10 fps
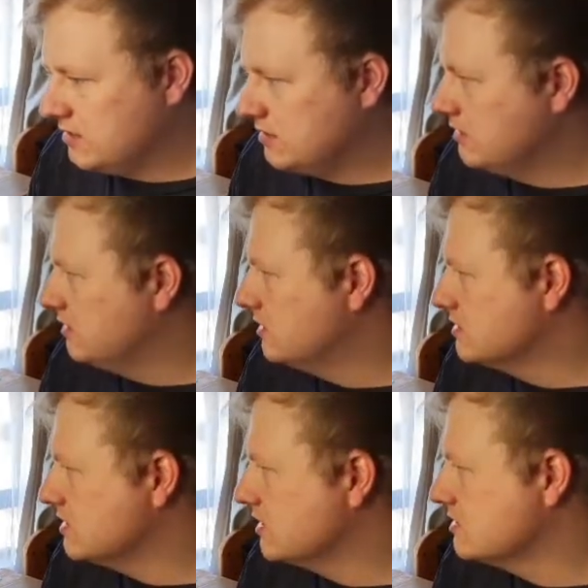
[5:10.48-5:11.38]

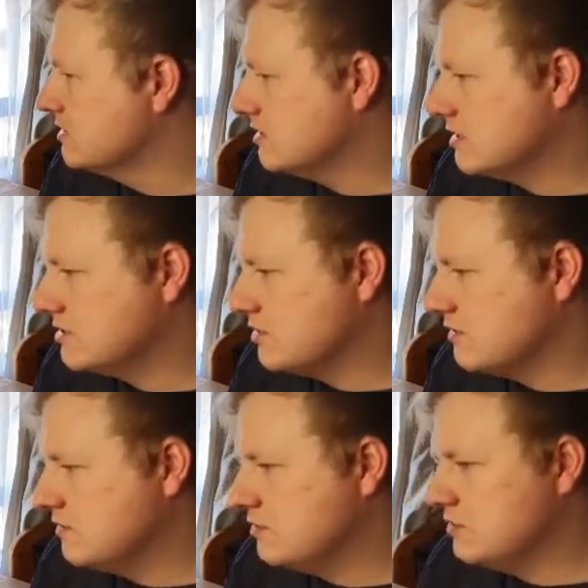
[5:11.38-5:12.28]
let's exit
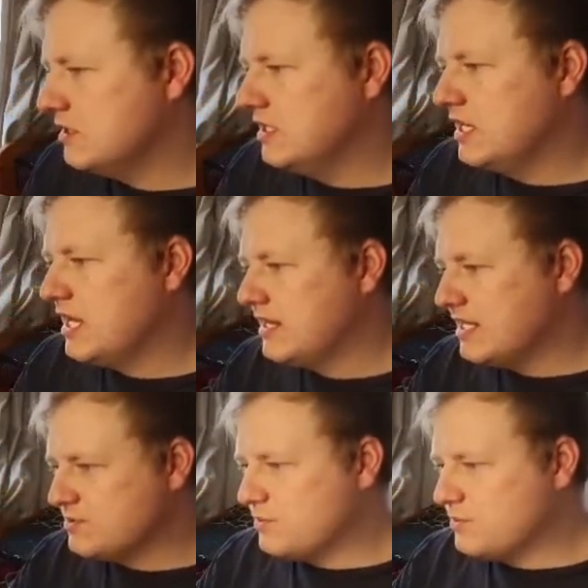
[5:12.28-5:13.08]
X-ray view, and that's what we